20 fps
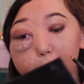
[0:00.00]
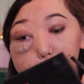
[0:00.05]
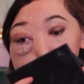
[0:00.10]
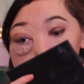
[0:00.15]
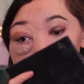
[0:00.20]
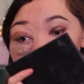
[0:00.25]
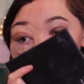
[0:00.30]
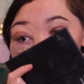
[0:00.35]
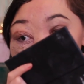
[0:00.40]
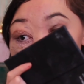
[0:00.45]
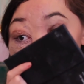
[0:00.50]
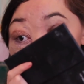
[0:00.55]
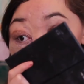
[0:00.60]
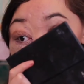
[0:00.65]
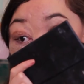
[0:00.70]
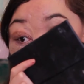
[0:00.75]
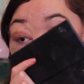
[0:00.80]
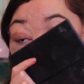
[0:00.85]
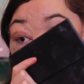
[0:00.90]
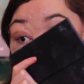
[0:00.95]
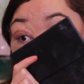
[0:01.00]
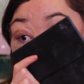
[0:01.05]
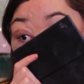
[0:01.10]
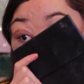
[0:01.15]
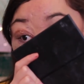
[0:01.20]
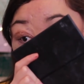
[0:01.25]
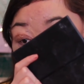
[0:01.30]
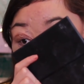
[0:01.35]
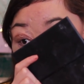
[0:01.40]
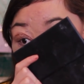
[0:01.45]
I'm going to put some of the
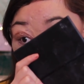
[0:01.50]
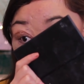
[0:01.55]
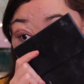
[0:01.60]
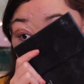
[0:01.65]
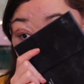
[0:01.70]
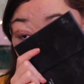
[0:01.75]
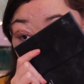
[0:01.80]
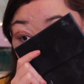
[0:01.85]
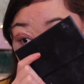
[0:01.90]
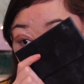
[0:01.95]
eyeliner in my